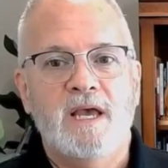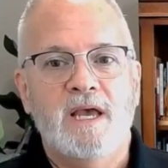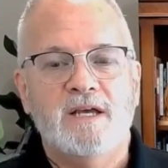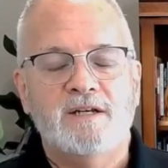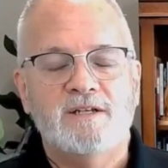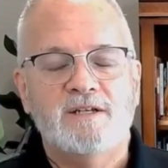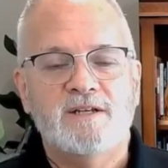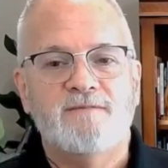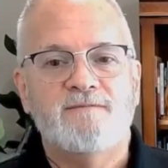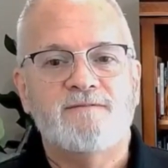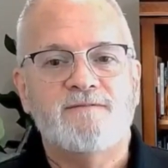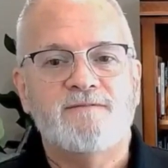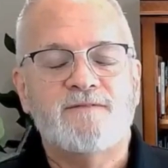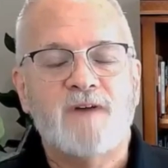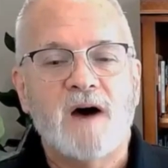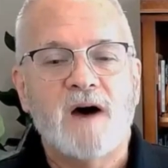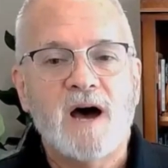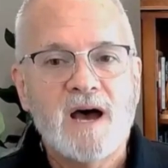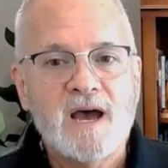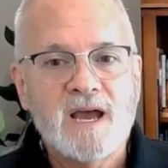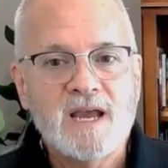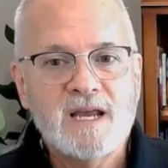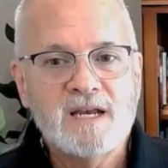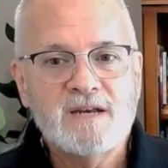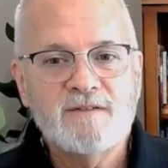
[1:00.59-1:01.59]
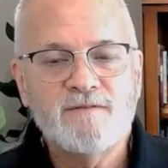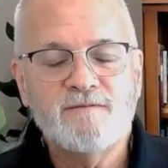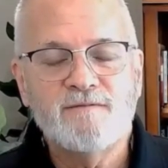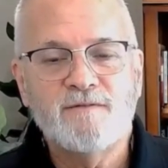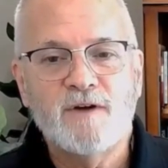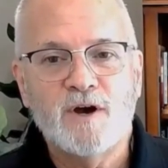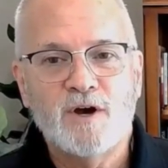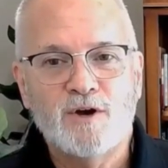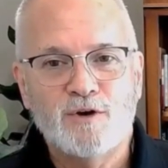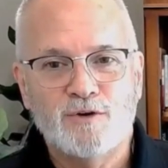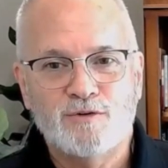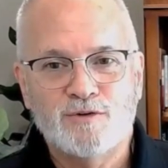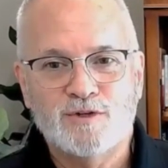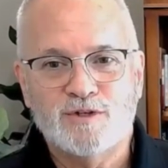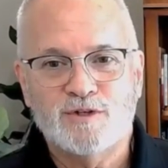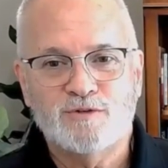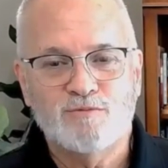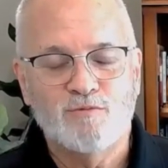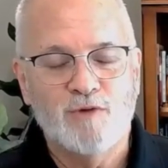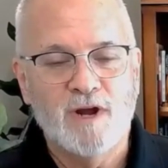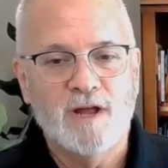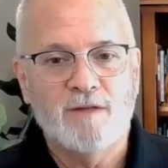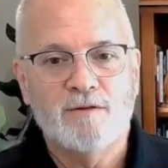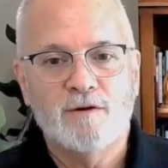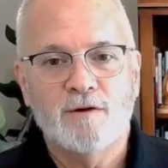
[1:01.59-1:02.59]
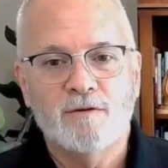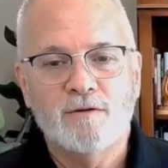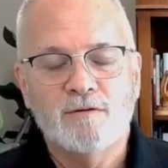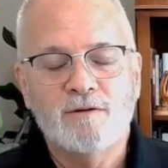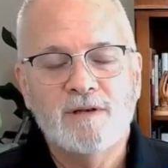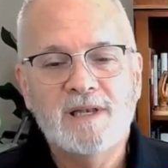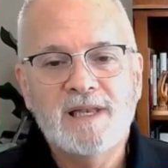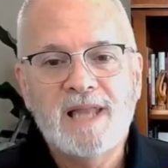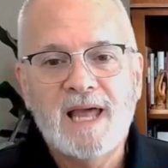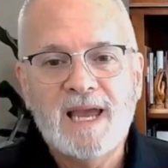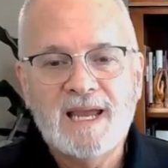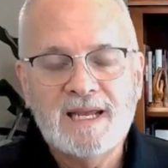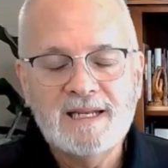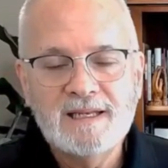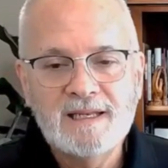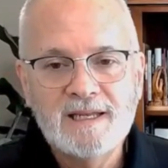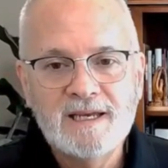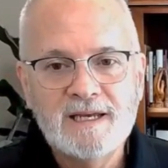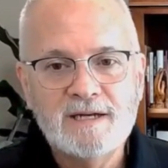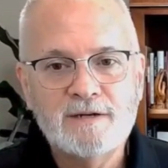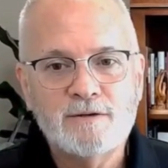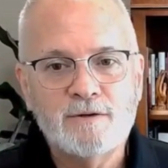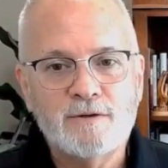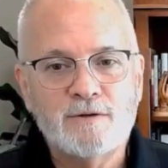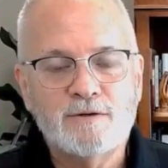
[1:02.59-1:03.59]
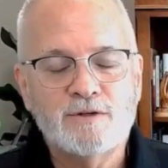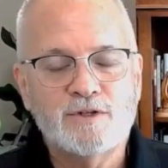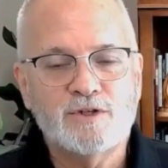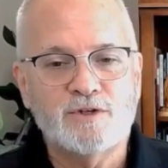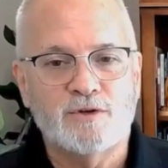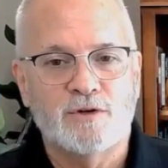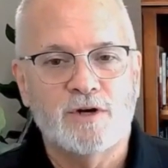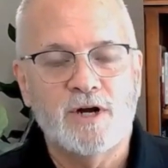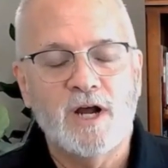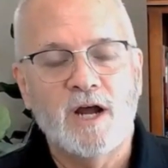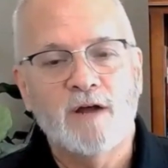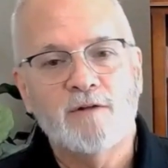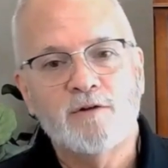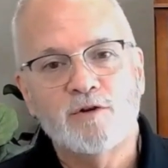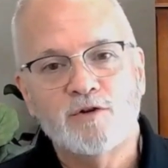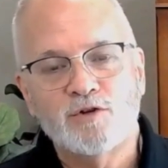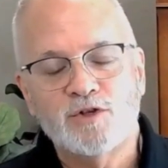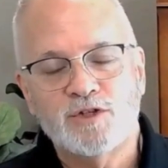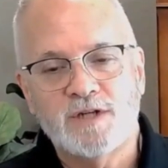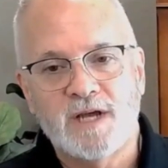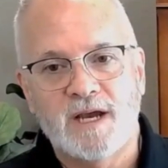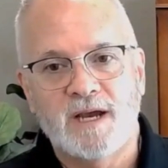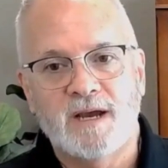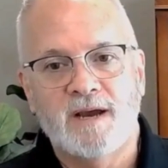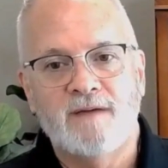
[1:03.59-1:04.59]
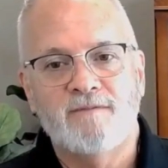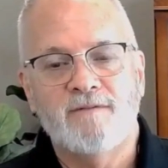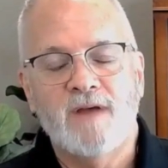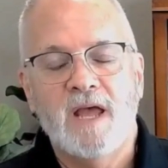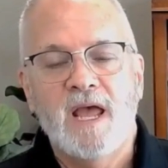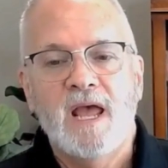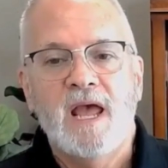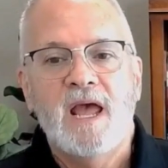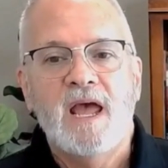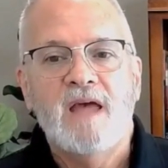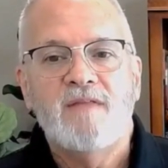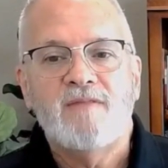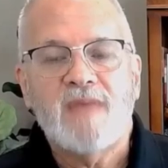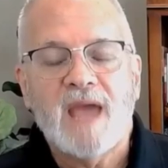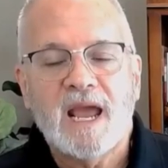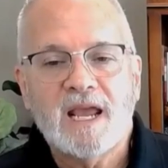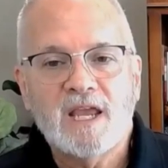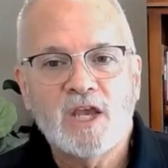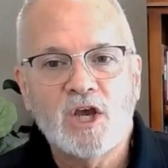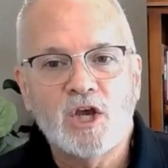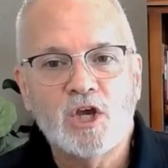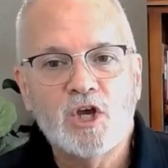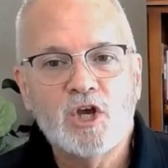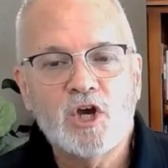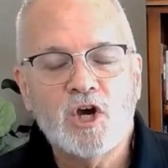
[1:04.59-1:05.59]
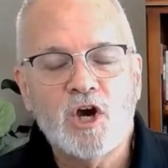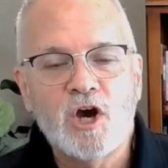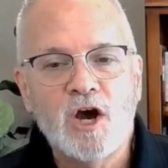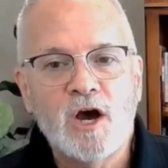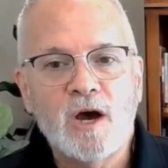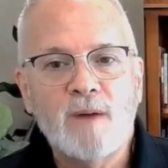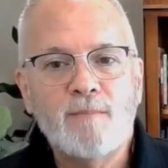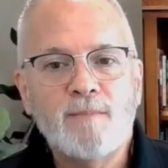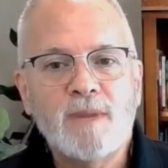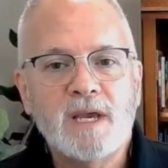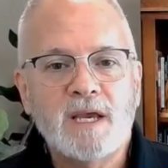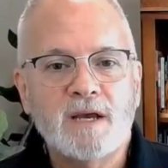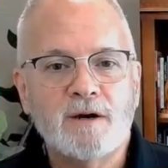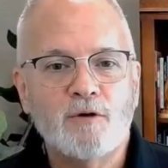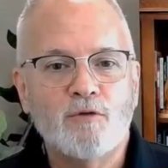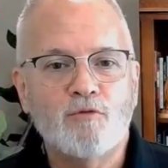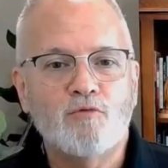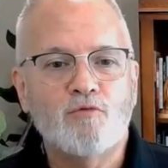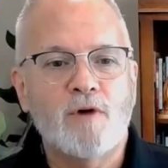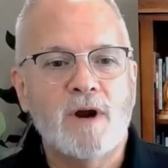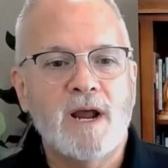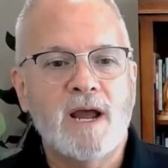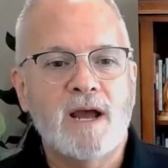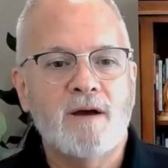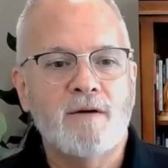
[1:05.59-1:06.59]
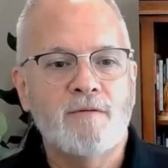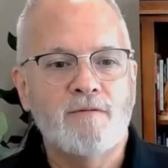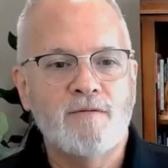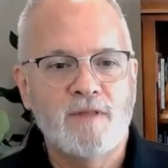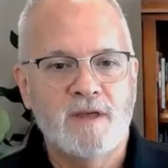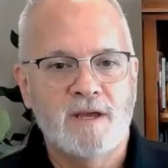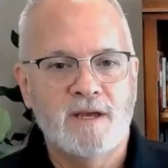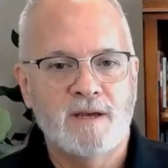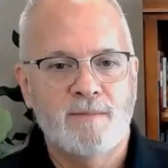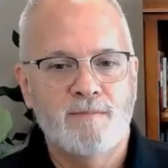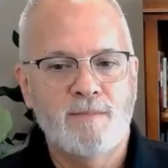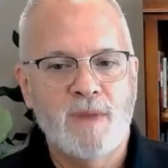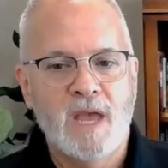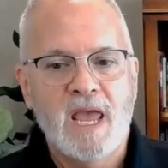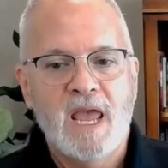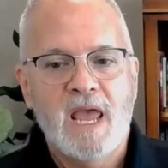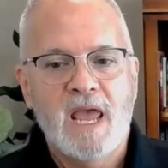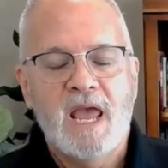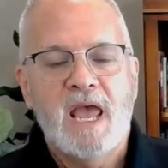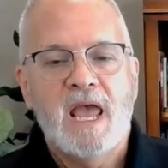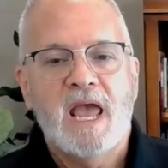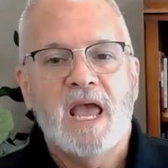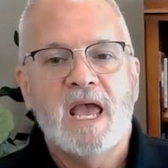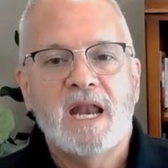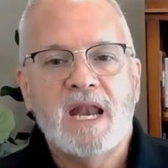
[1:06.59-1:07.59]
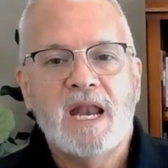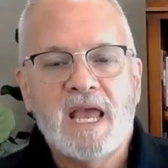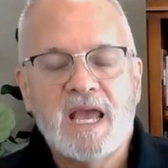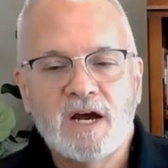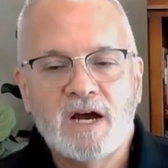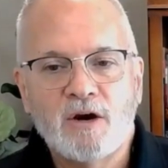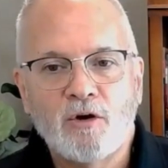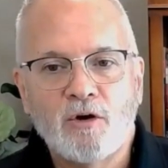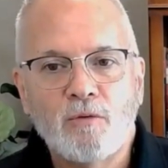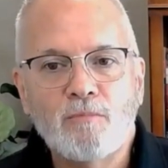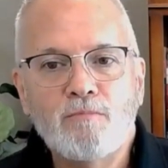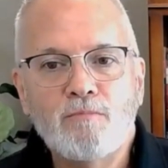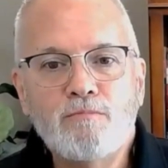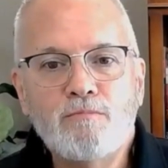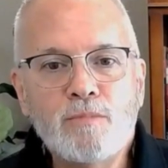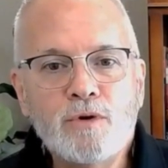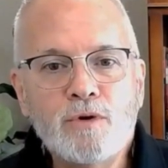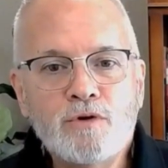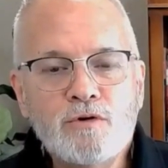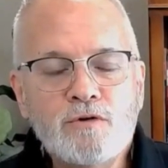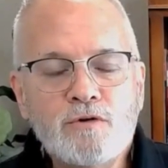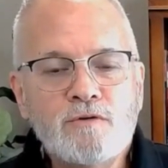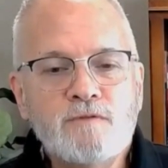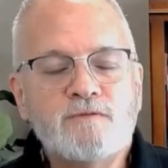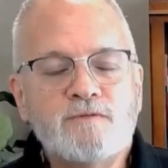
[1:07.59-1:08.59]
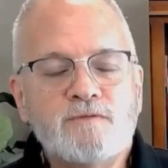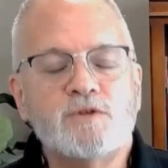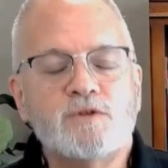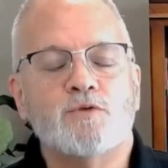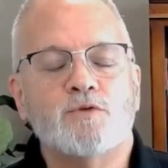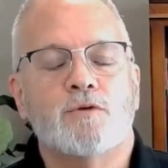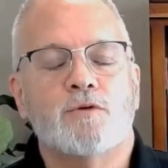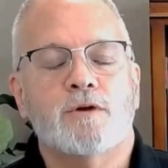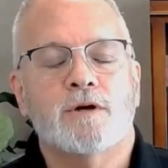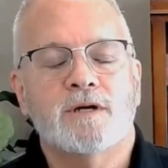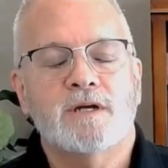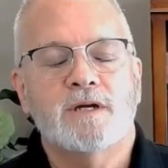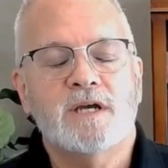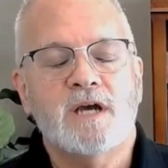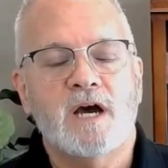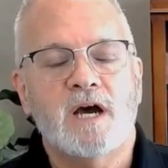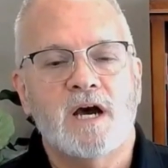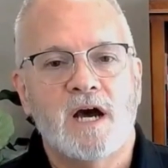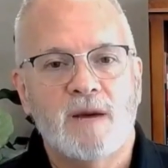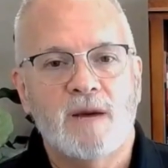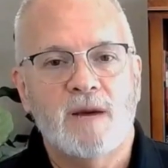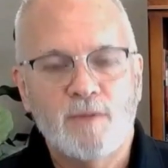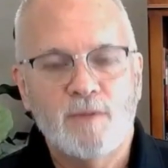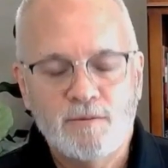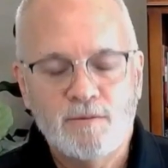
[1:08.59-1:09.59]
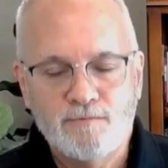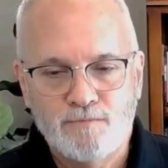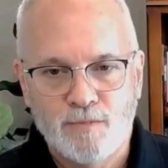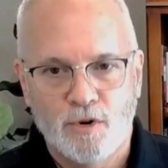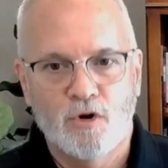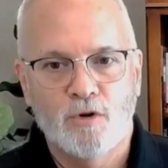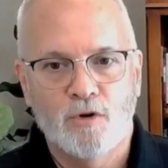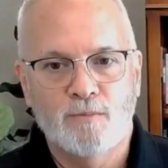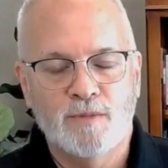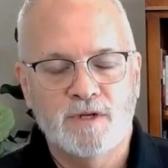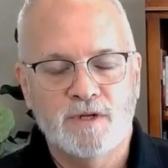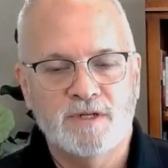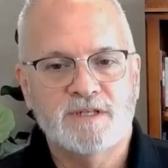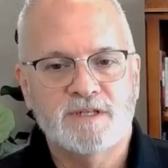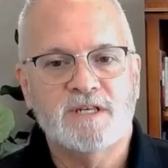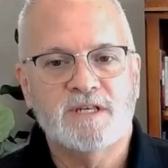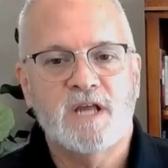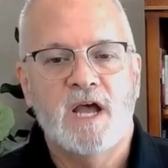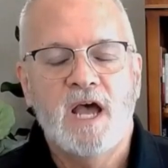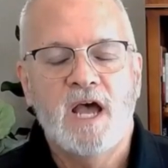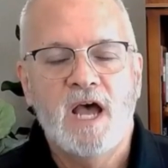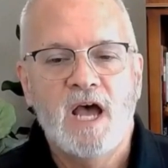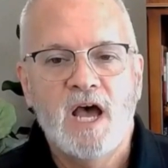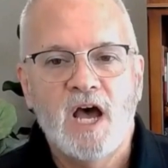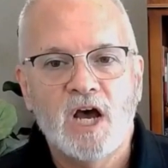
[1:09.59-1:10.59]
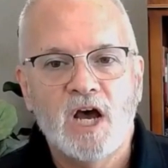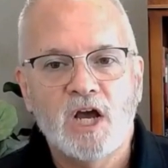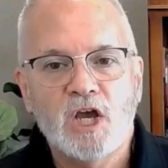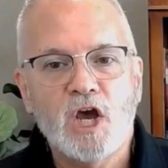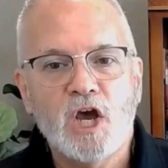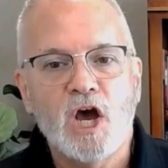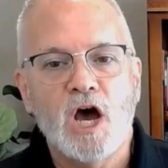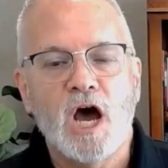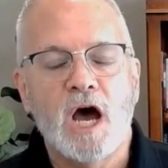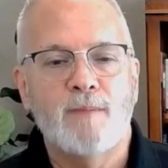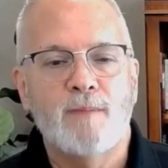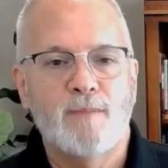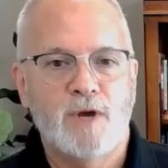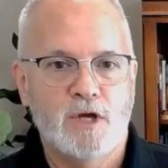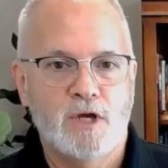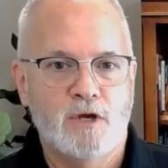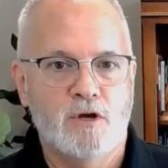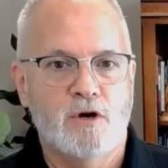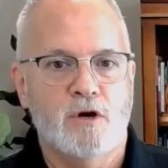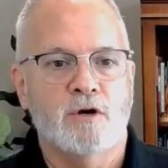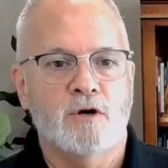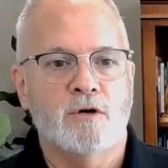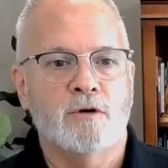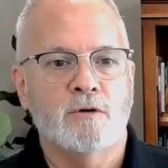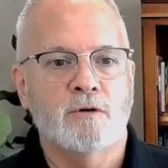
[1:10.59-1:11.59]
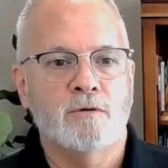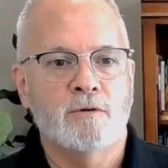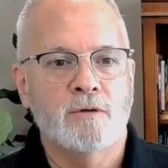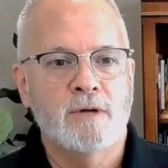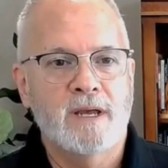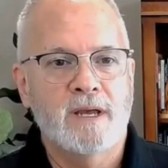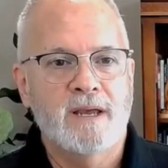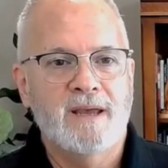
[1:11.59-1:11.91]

to find folks, whether lay leaders or other staff, that could come in around them and help move toward a common purpose, a common goal,